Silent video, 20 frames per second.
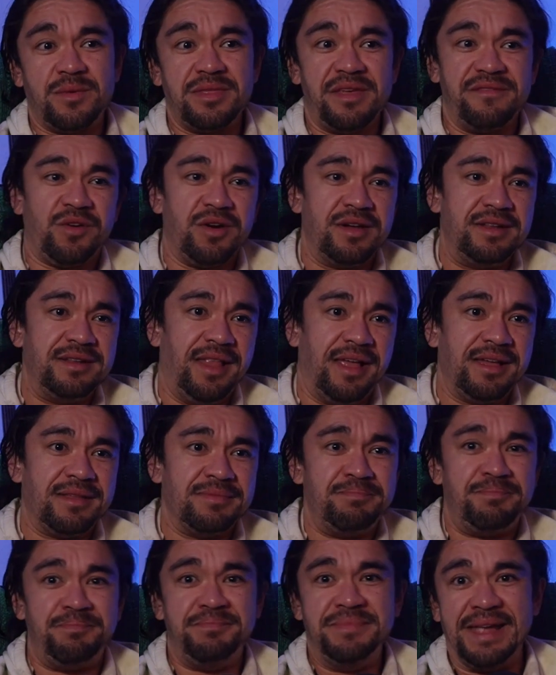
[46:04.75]
when they've got like
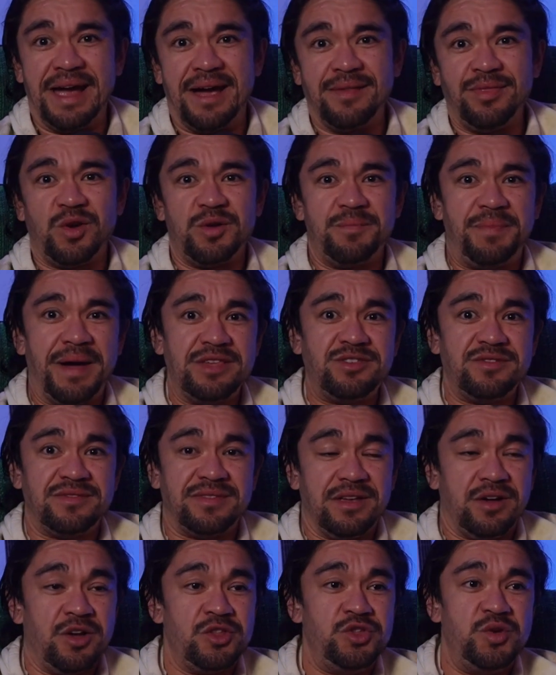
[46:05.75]
download patches
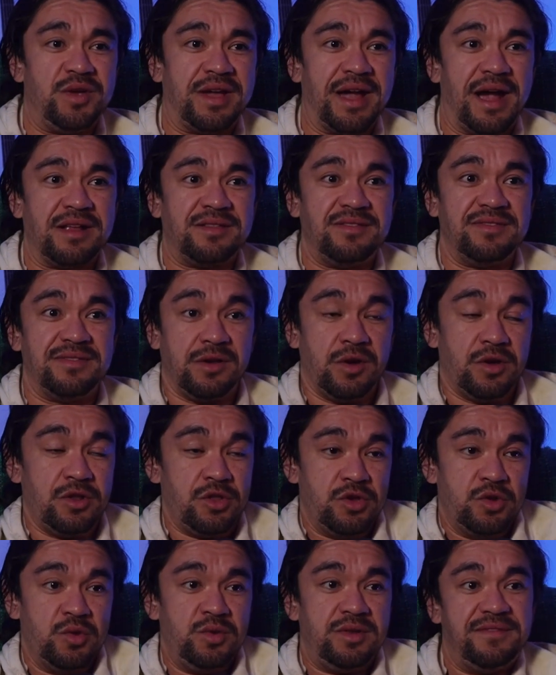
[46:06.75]
and they've got new characters and they've
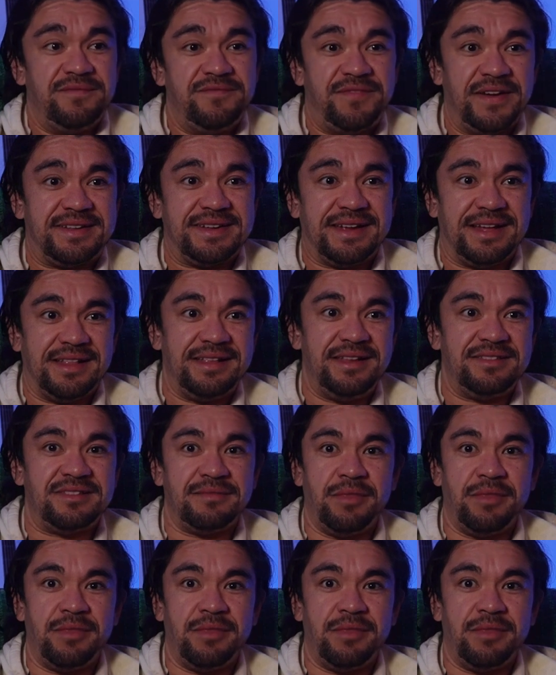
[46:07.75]
got new fatalities.